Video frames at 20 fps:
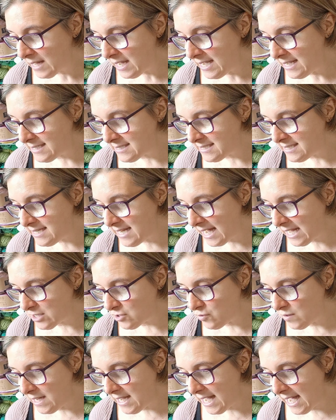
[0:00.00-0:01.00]
It's
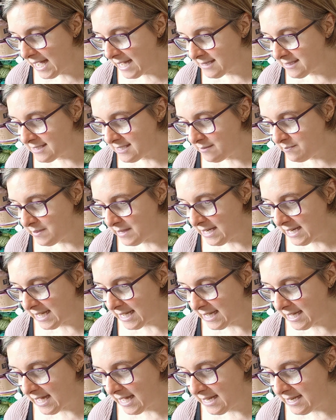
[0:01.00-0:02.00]
naturally
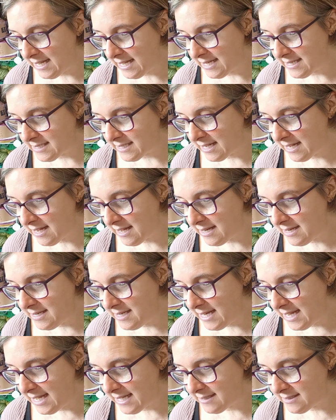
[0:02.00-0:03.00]
anti-pilling and it
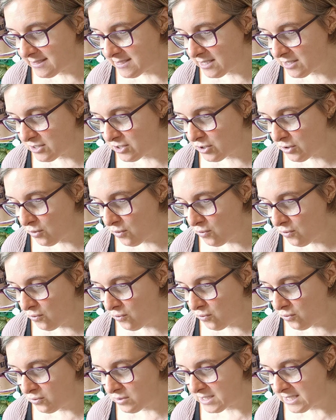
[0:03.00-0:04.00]
knits to
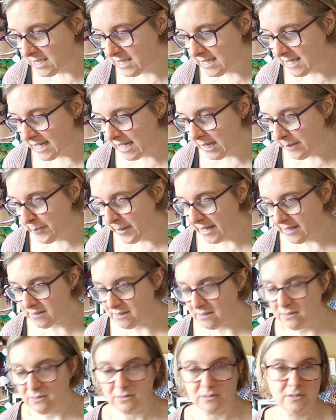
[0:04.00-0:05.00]
all DK
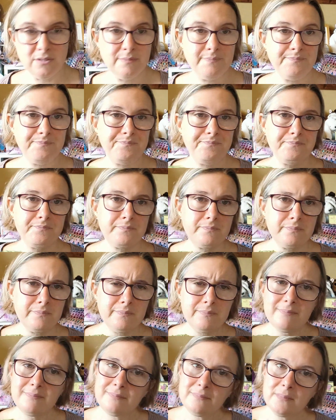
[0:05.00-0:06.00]
patterns,
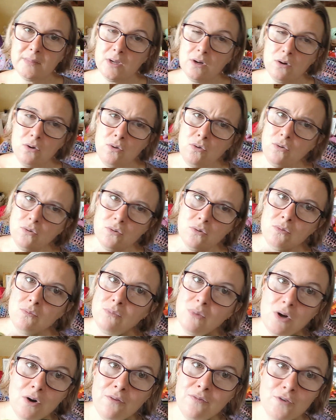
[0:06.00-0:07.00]
or
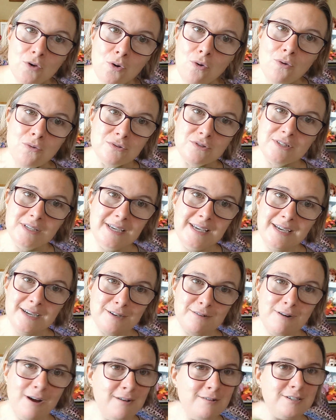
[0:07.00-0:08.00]
of course it
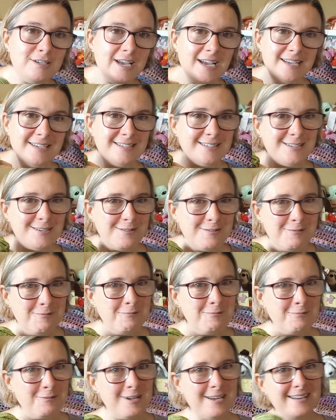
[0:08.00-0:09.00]
crochets to
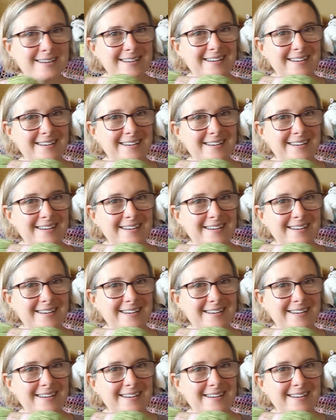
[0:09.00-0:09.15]
all